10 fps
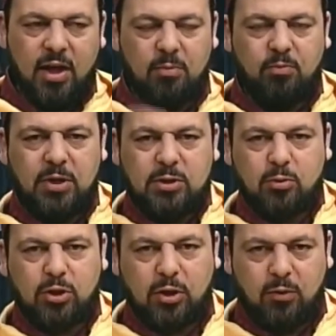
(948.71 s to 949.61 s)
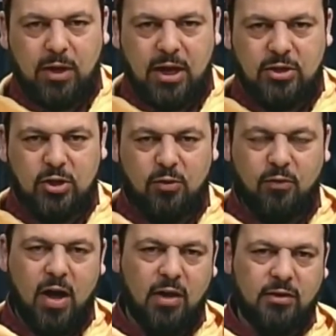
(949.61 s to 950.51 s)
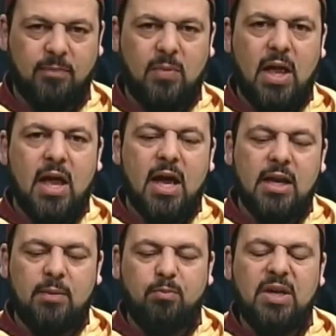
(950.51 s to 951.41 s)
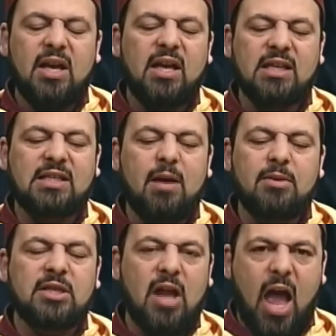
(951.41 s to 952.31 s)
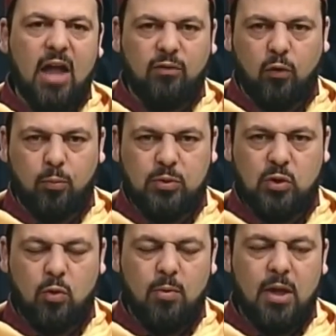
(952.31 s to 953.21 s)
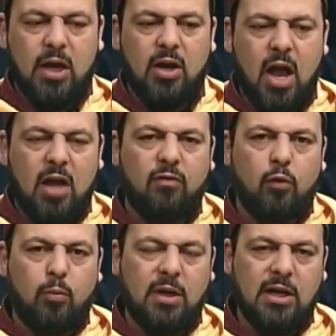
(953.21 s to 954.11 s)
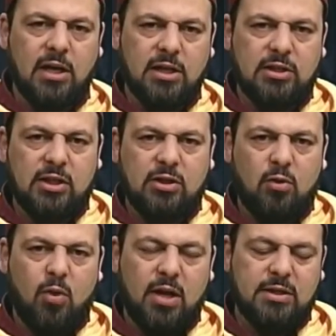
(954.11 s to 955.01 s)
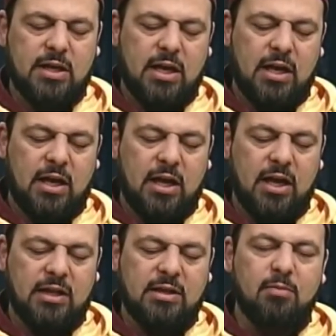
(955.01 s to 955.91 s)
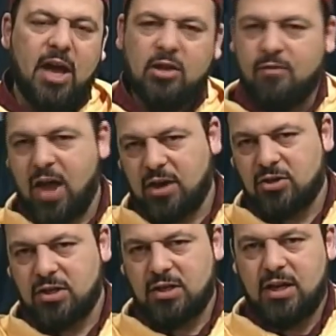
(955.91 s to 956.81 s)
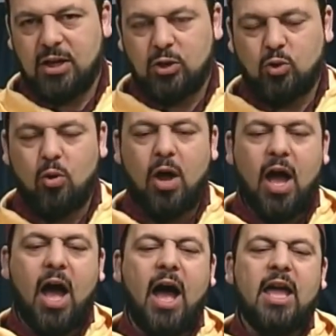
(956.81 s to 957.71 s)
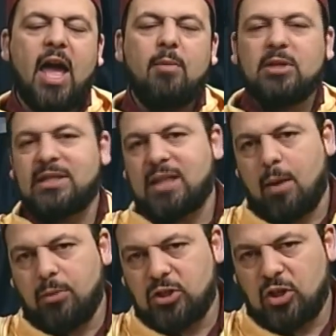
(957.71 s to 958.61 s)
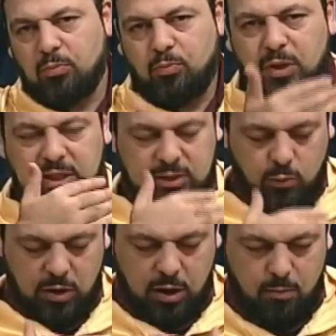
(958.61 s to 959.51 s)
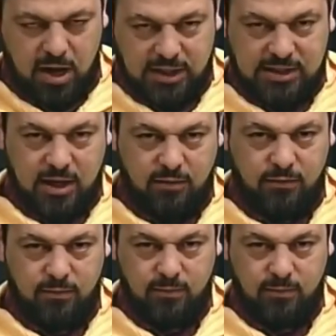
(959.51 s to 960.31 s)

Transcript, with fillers: and peace with the creation of God. And Islam is an adverb. So an adverb in English that requires uh, some kind of action. So I am establishing peace within myself,